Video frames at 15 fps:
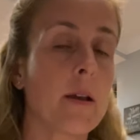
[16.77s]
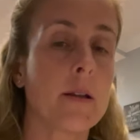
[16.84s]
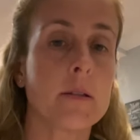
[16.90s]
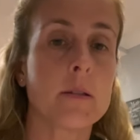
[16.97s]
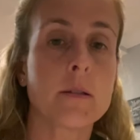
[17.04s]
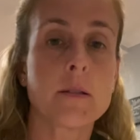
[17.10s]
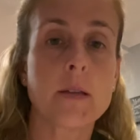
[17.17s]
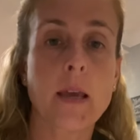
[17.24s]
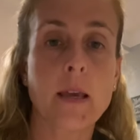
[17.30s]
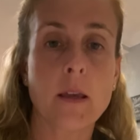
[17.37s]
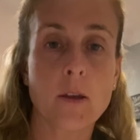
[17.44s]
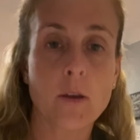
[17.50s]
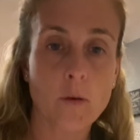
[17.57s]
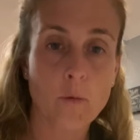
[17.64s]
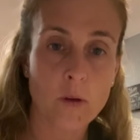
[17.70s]
and
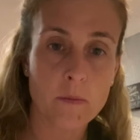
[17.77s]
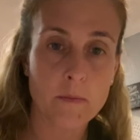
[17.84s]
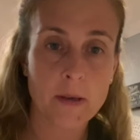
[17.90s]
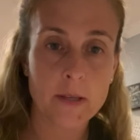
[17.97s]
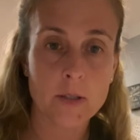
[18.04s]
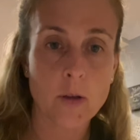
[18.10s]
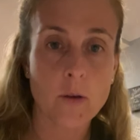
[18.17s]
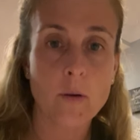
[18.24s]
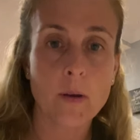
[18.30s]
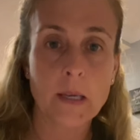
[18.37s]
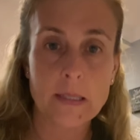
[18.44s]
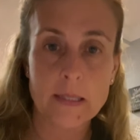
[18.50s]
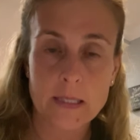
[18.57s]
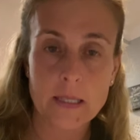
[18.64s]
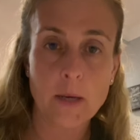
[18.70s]
taking you with me so you
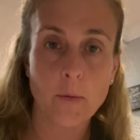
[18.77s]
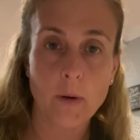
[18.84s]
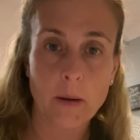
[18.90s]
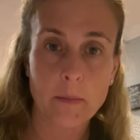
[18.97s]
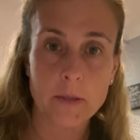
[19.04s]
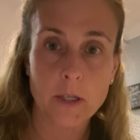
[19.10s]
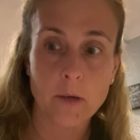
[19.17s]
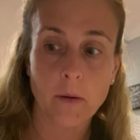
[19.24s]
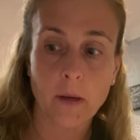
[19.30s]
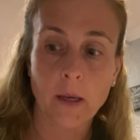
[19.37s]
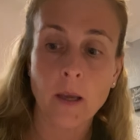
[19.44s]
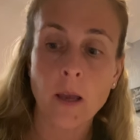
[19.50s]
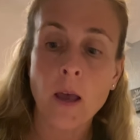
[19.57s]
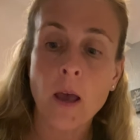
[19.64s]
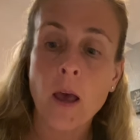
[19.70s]
can see what I'm
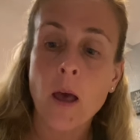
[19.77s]
doing.